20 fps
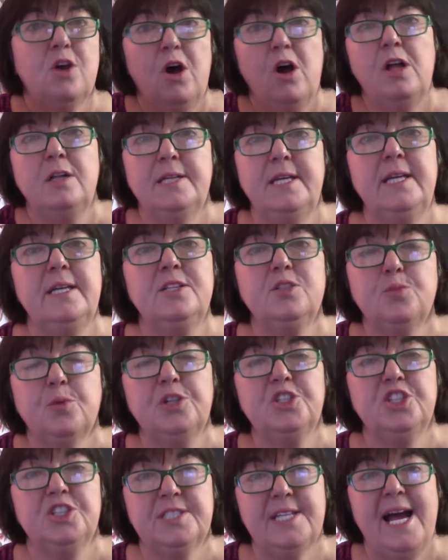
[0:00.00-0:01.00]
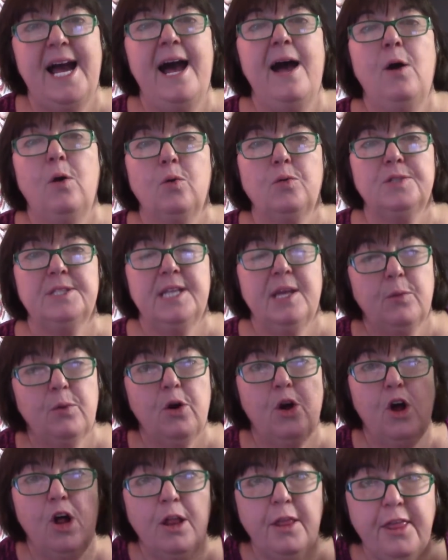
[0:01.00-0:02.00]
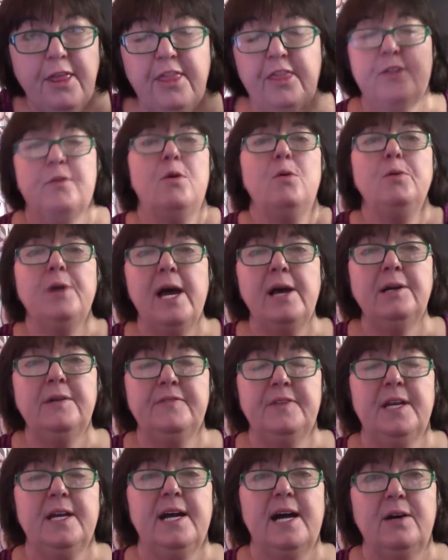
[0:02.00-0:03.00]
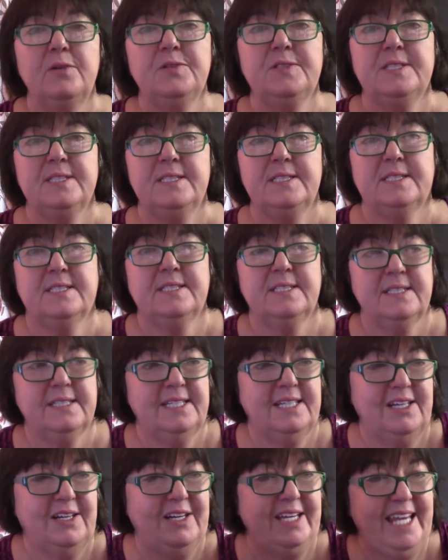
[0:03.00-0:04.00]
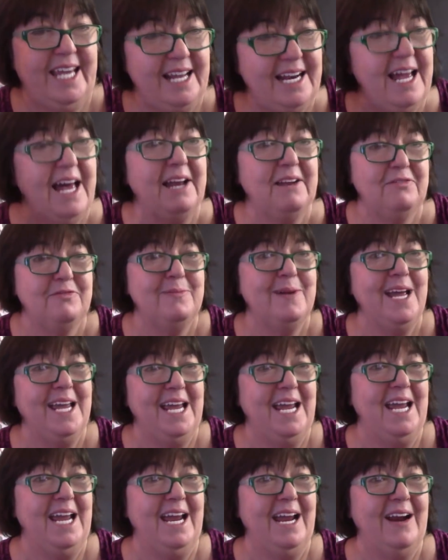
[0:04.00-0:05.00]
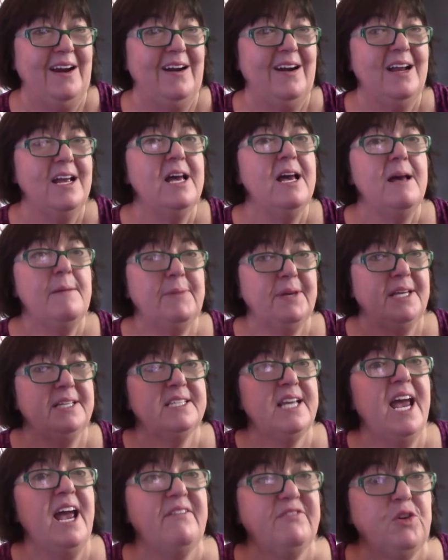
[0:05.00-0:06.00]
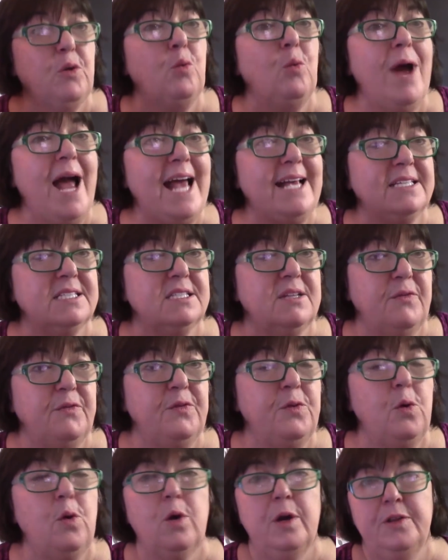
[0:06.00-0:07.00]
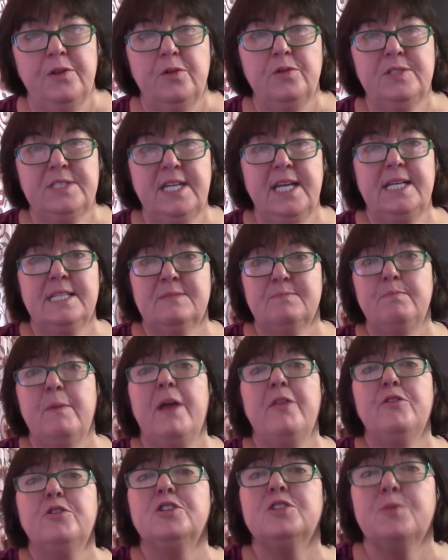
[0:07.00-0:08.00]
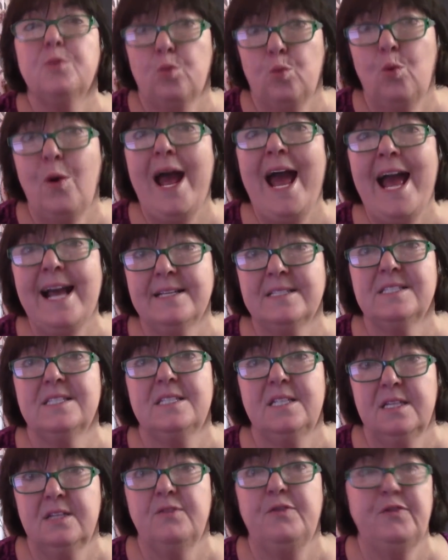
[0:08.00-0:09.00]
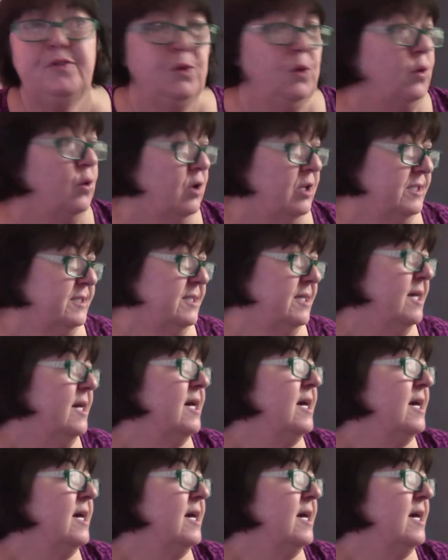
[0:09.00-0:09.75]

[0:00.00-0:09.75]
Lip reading: all kids were just out. They were all thrown out of their houses. Get out of my hair because I have to wax the floor. In those days, mothers waxed the floors